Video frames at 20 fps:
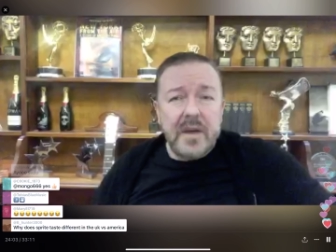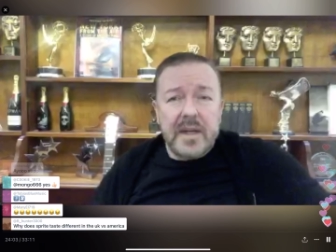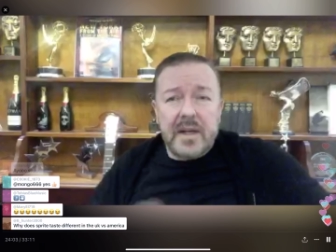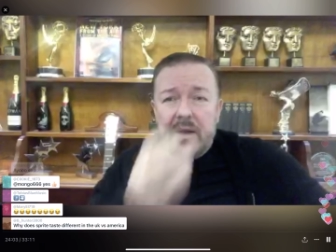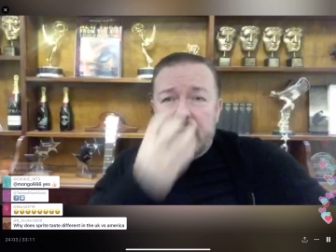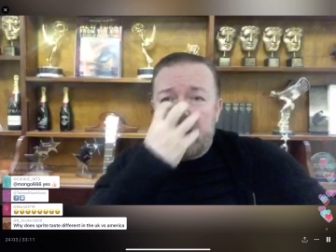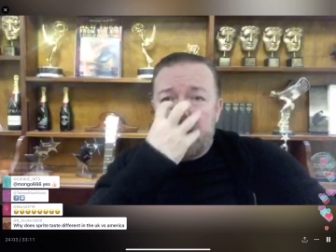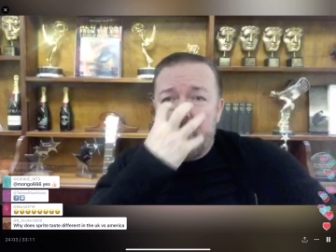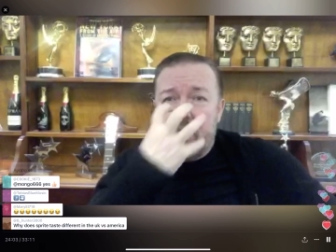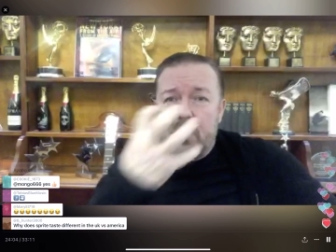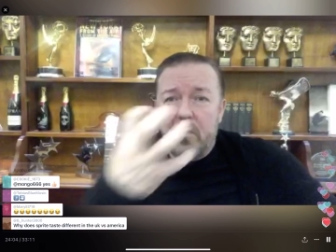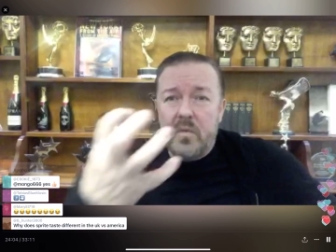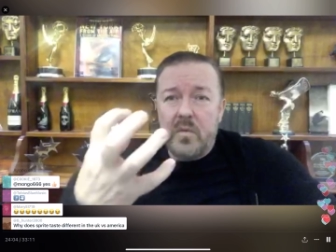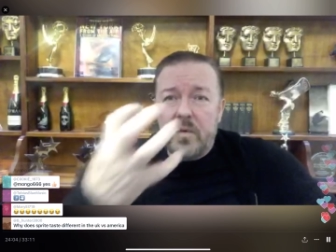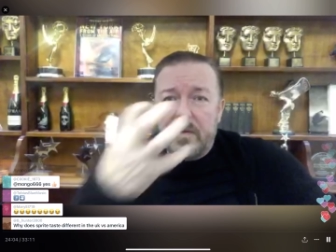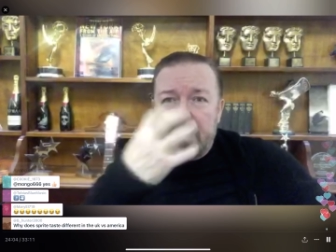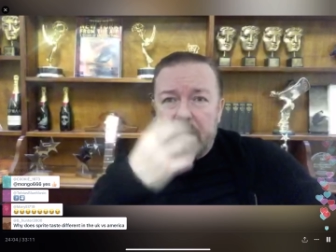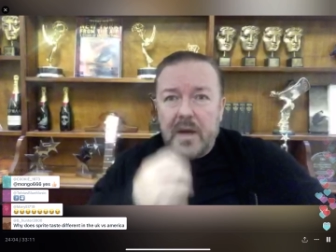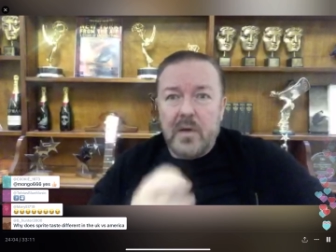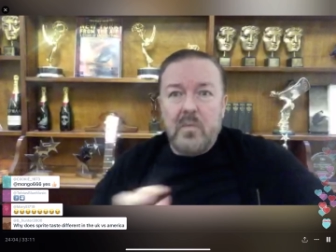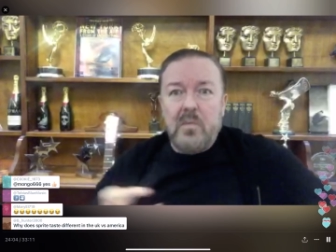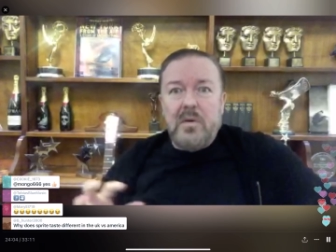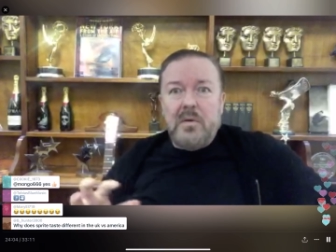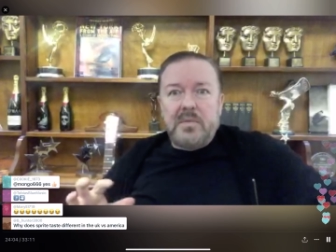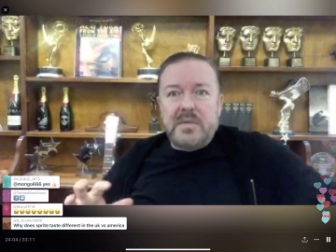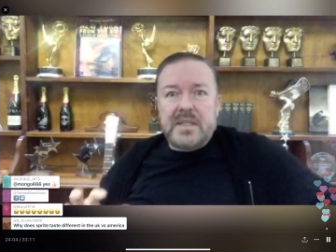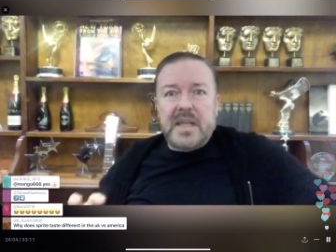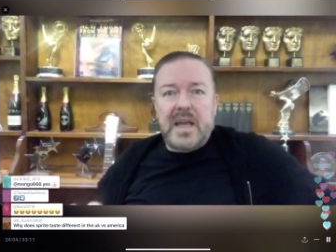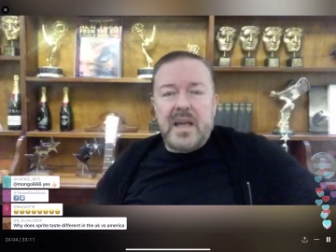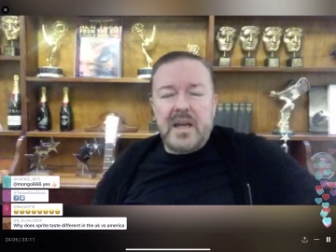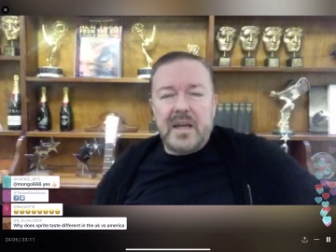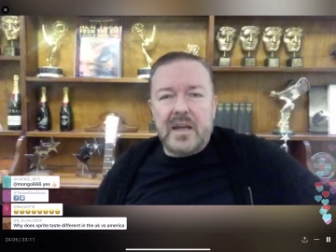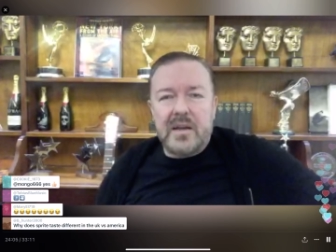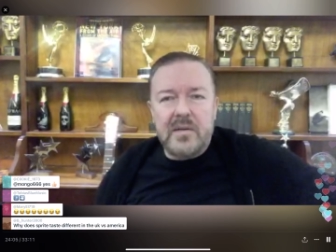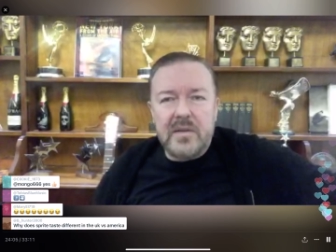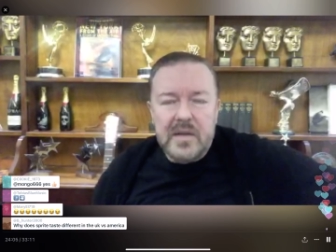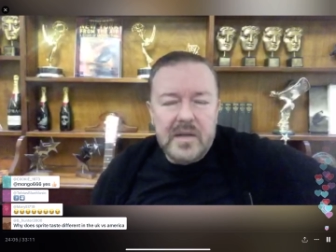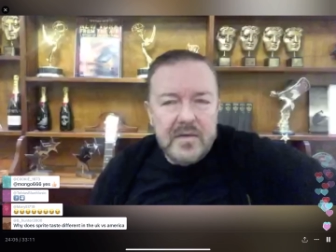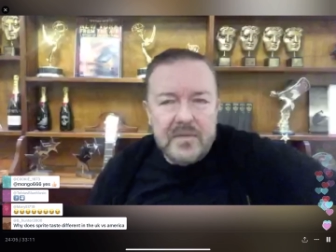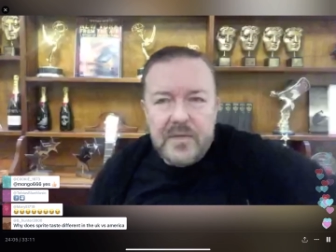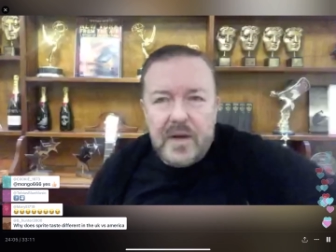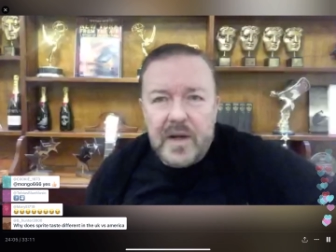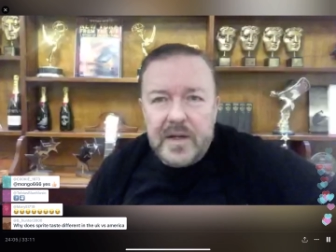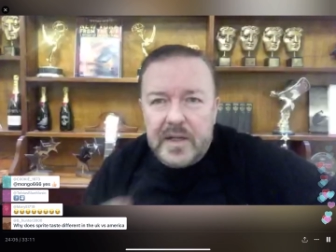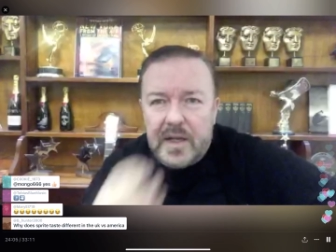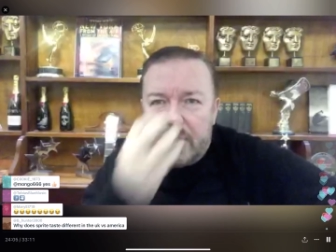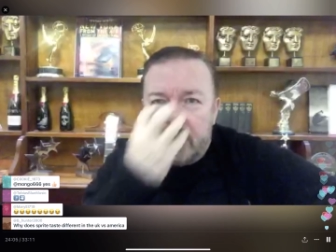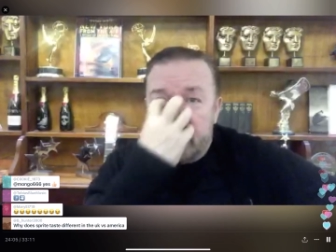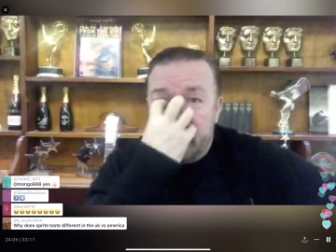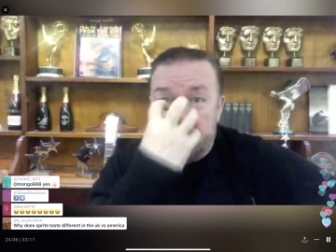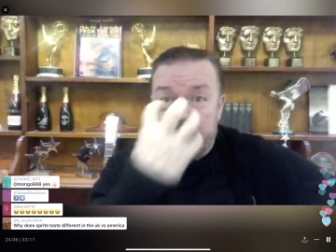I go, ooh, and they go, what was that? I go, fuck knows.